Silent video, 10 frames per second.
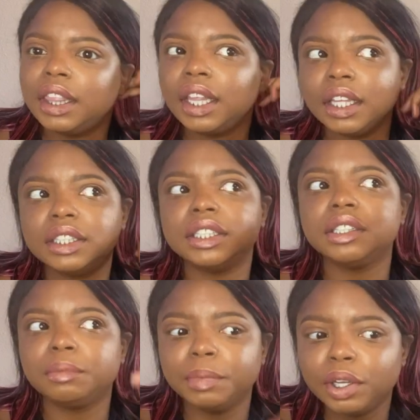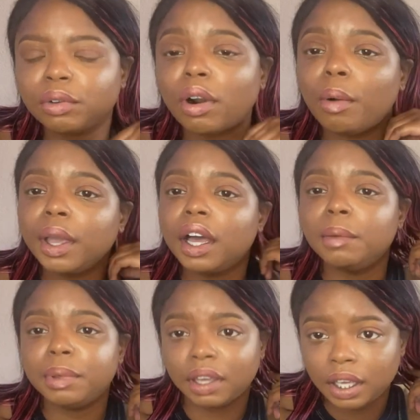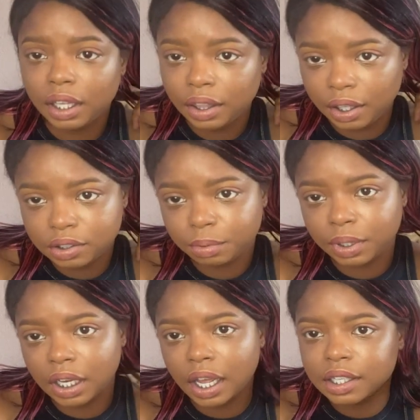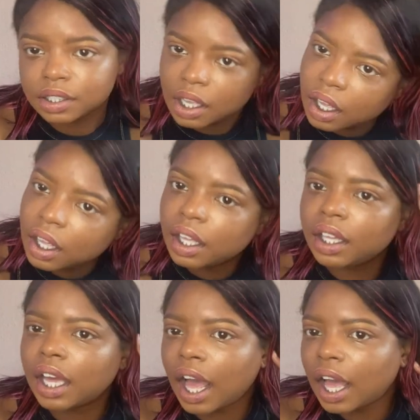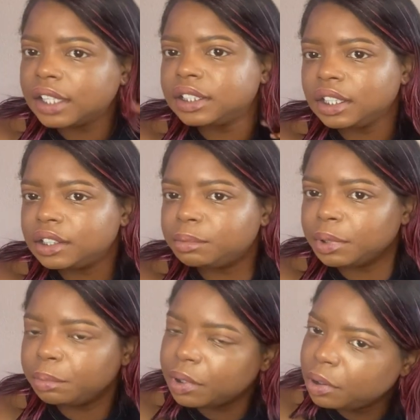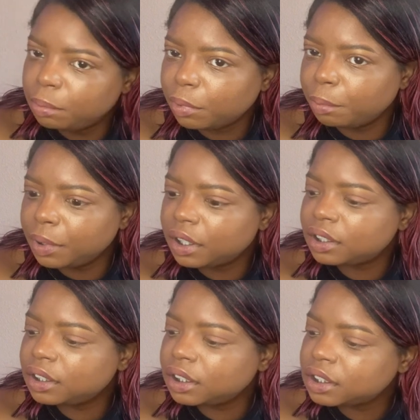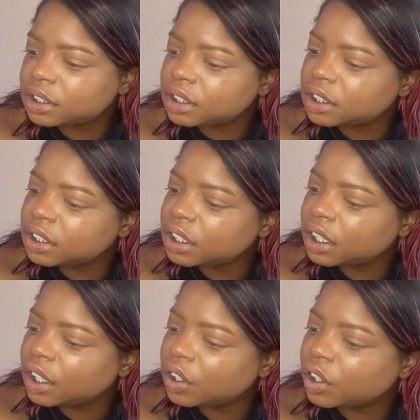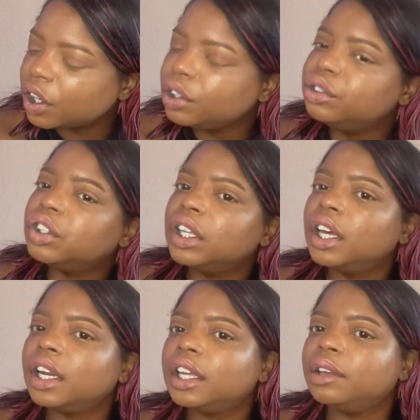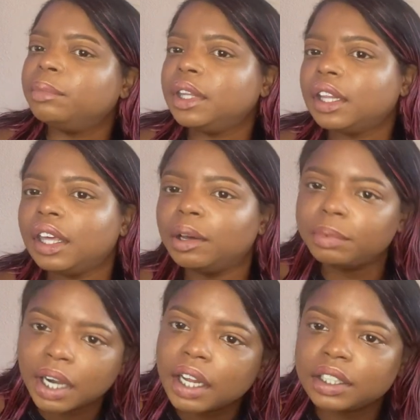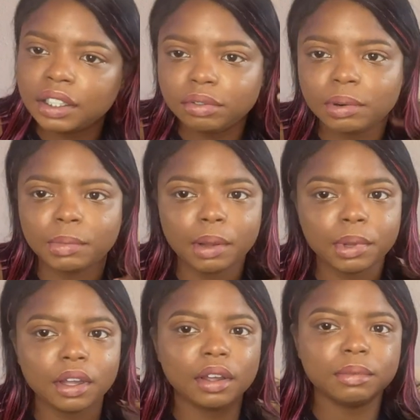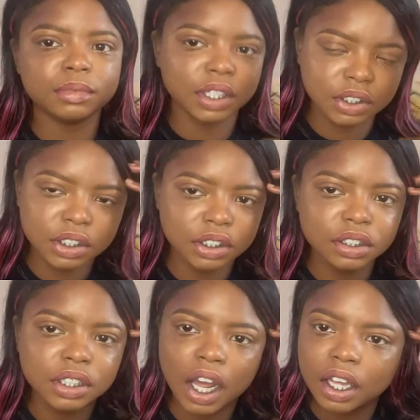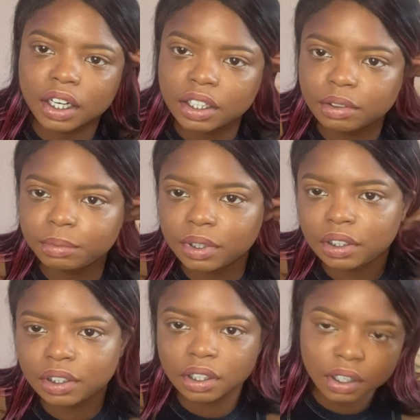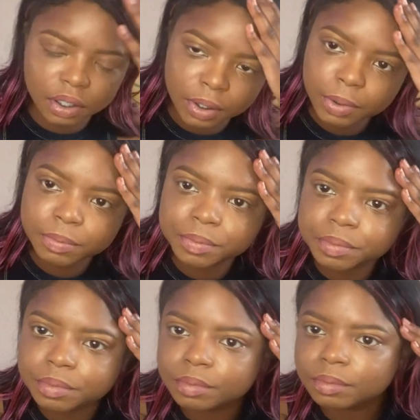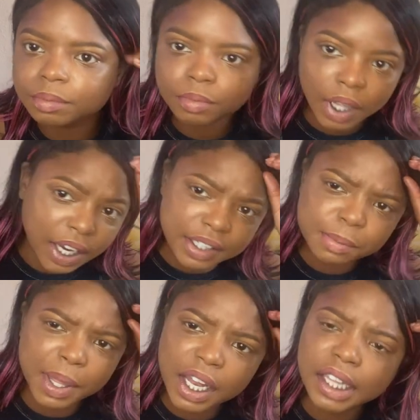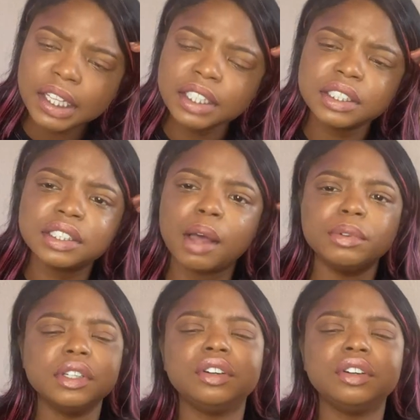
It took me growing up and healing to realize God sends me people because they're usually gonna give me the help that I need from my mom that she's not gonna give me. And it's been like that since I was little.